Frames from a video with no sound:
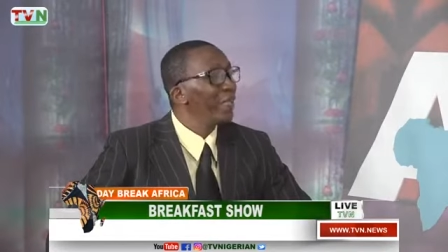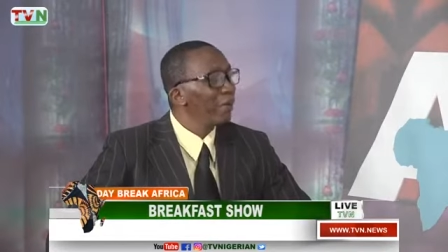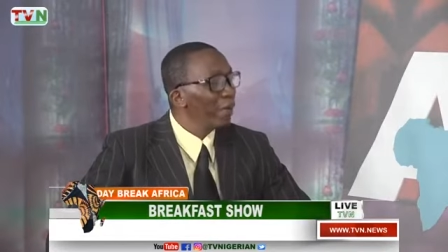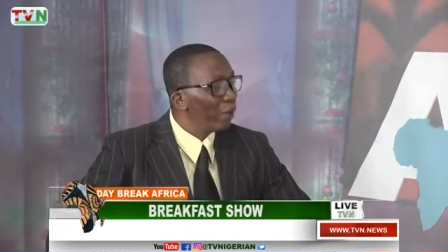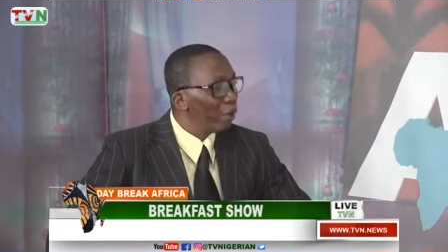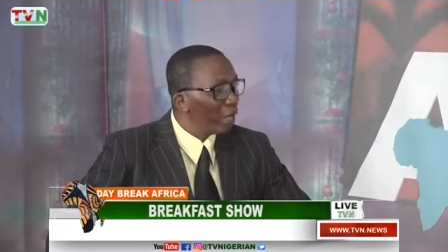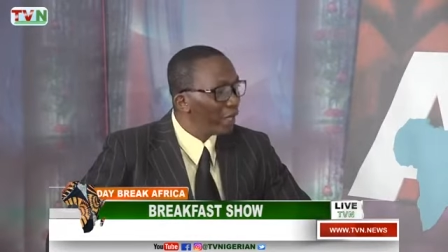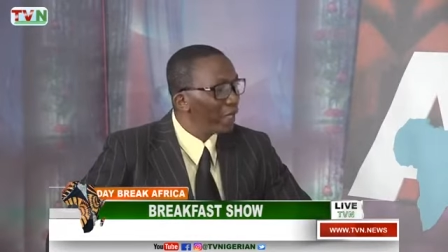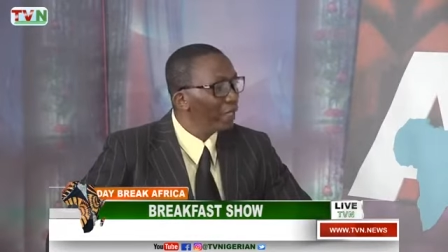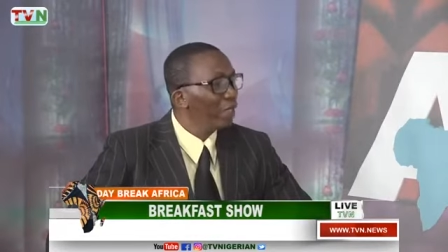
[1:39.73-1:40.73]
They were
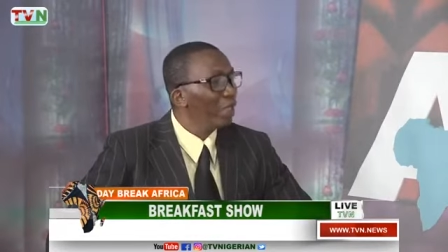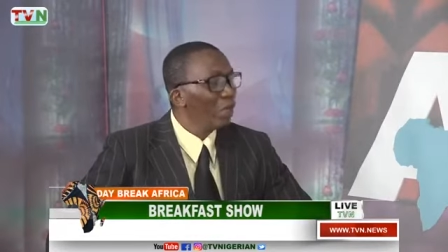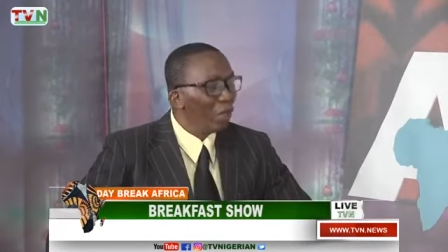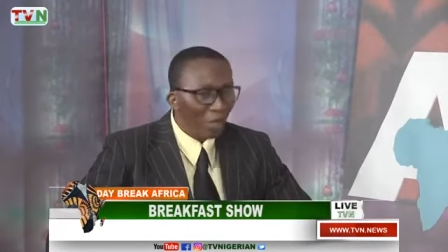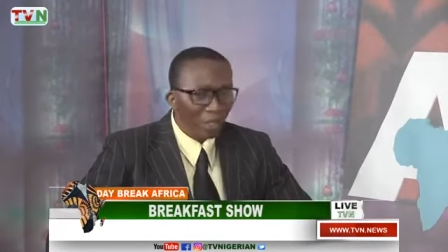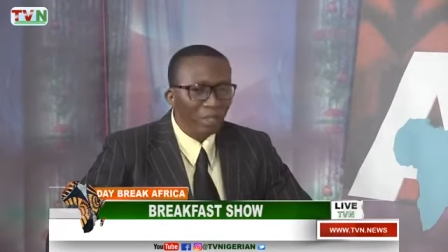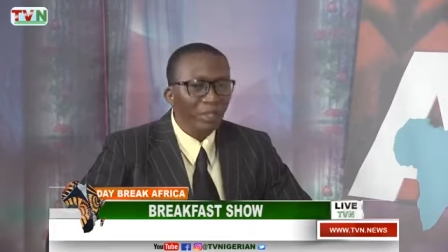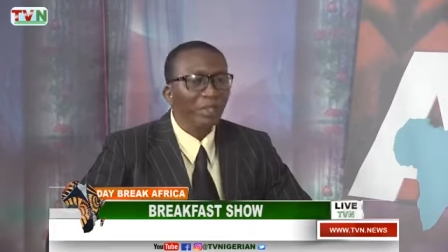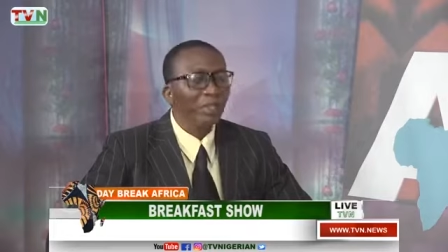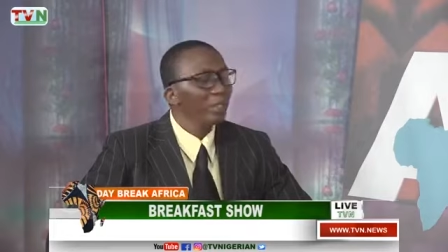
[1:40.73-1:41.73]
working
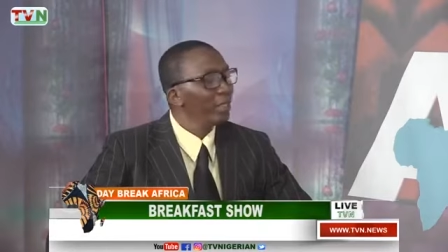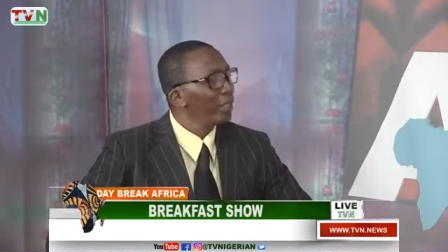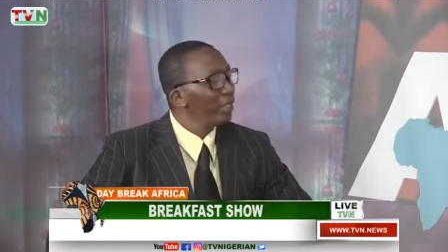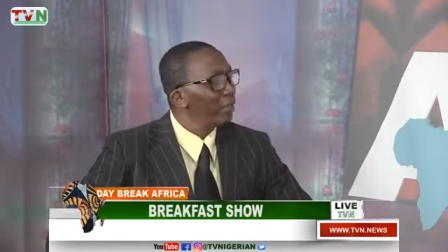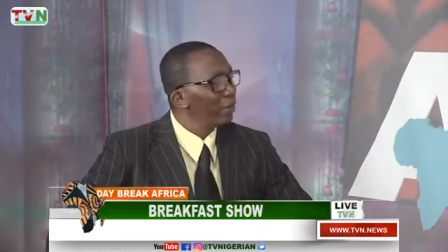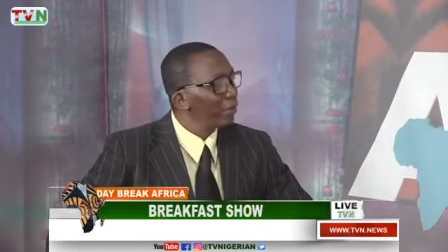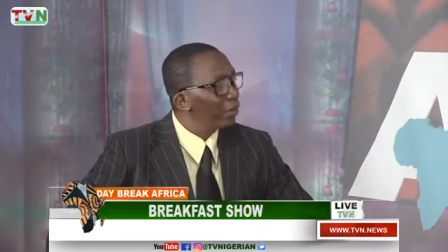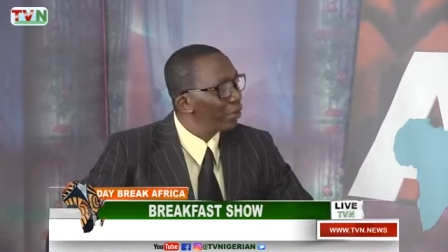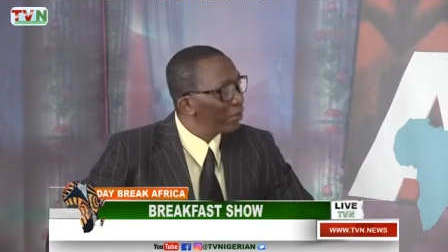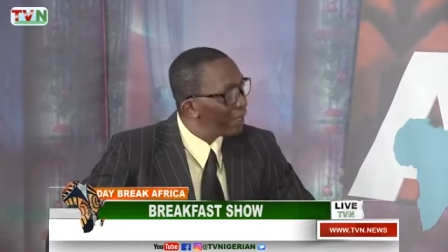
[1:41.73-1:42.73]
on the
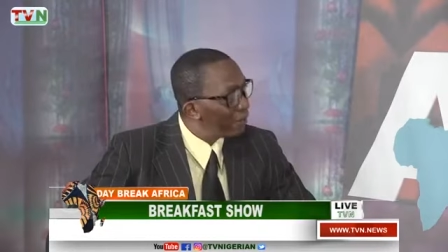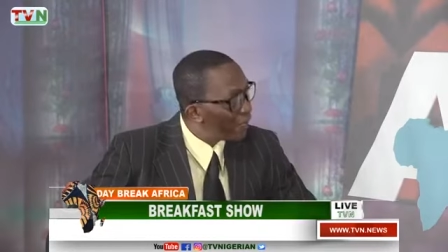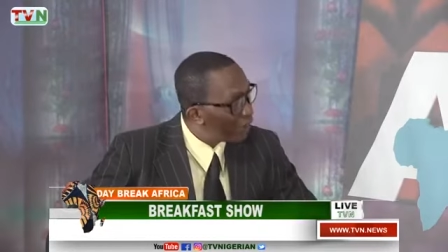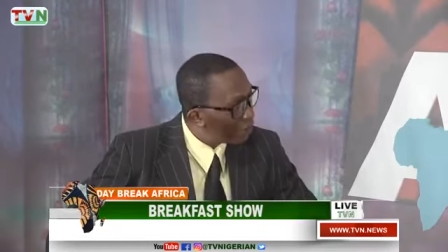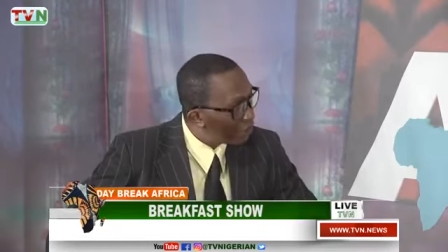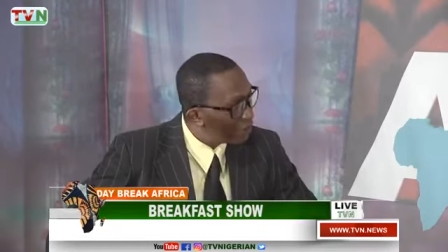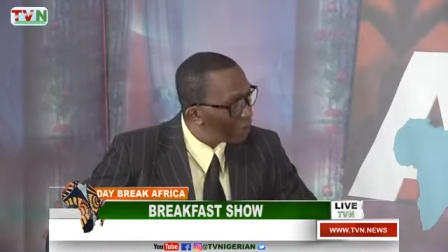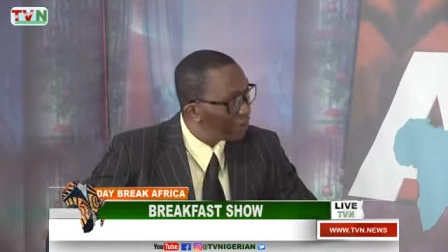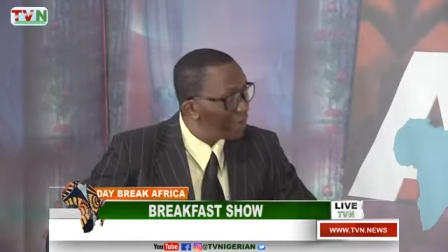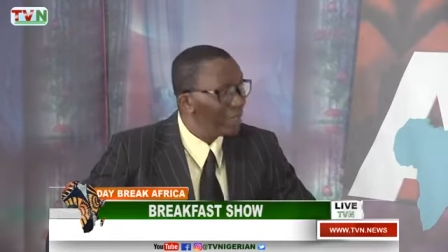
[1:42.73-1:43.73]

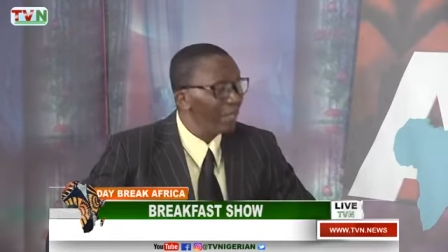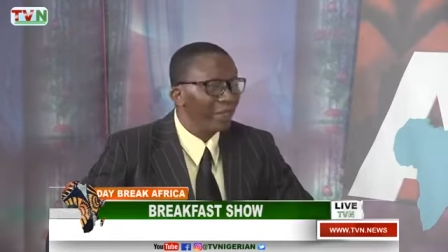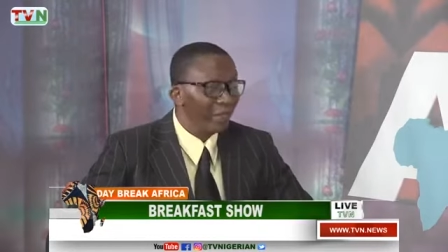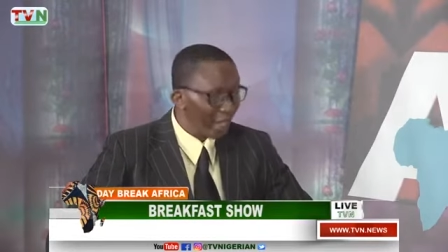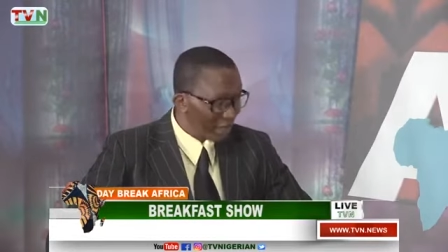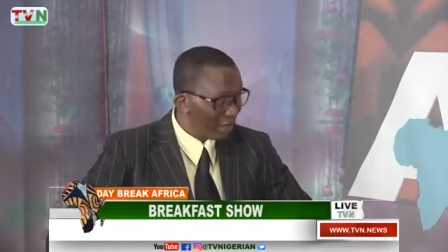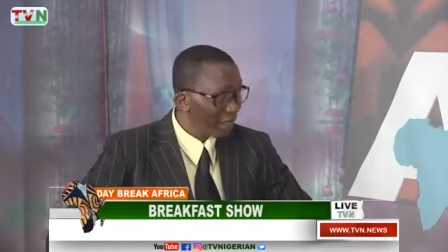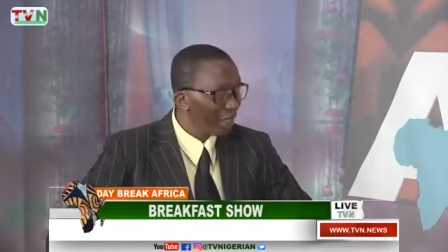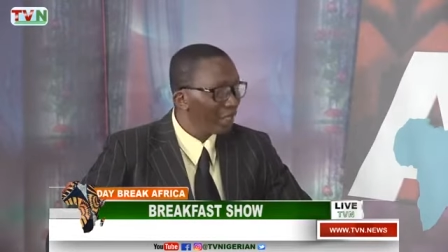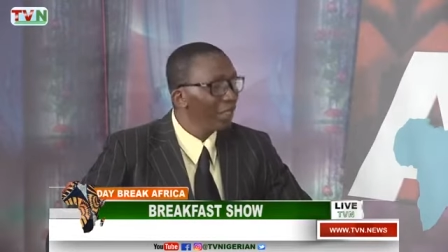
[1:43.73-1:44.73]
coronavirus, which is a threat
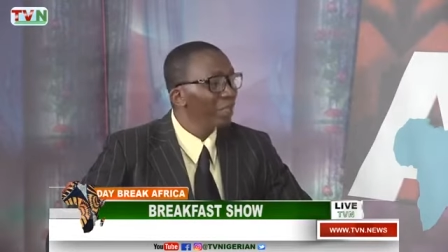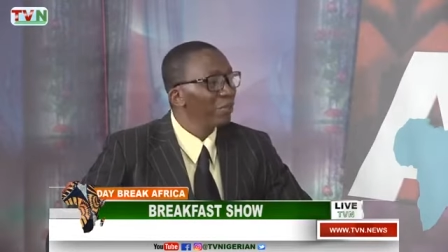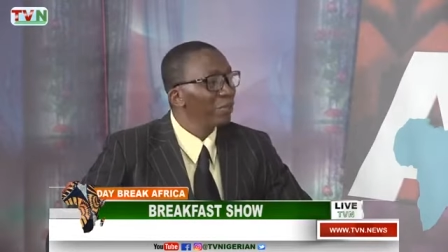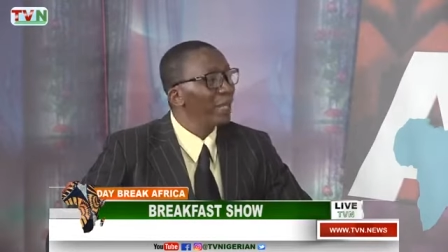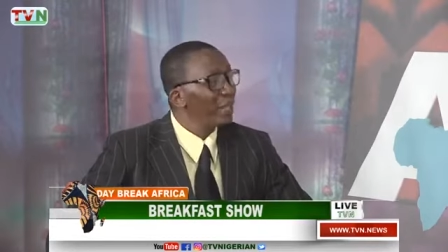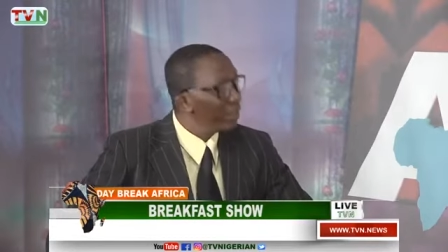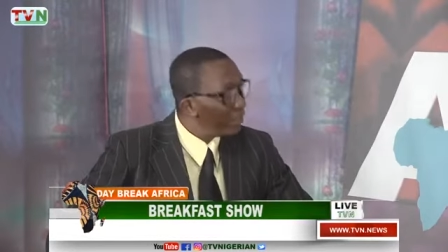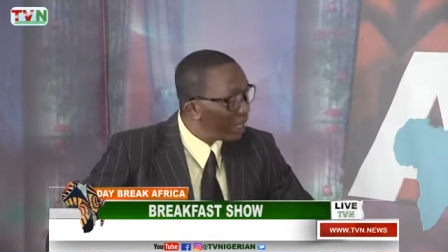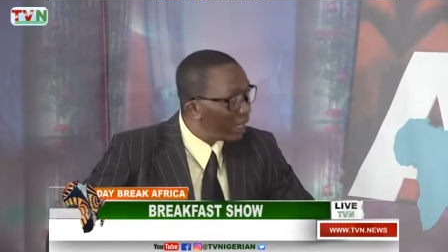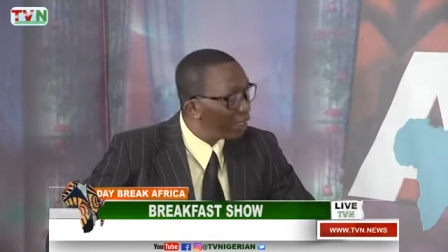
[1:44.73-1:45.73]
to
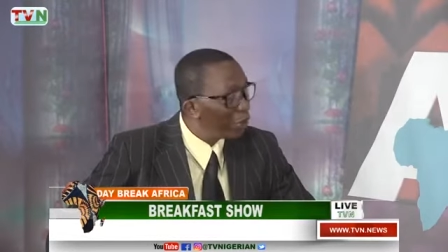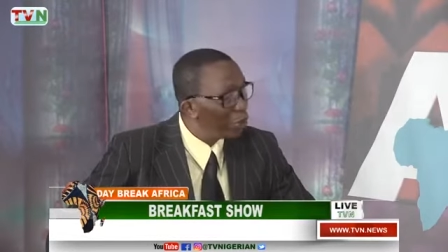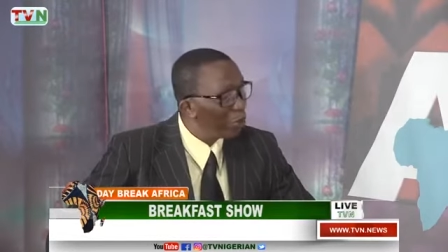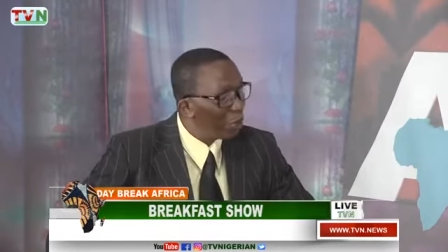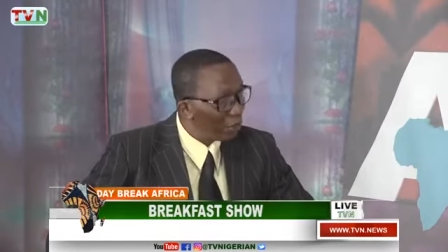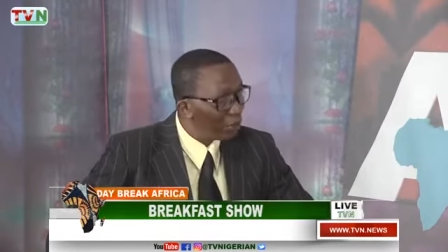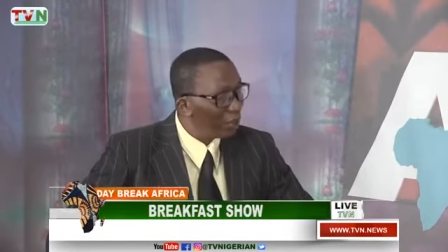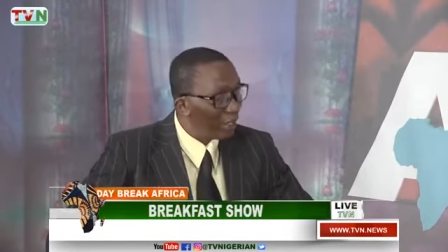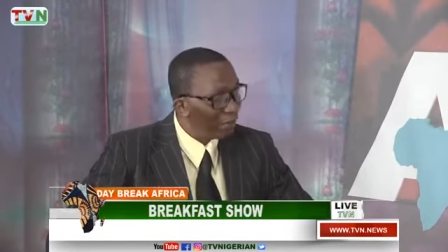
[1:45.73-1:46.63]
Nigeria and the whole world.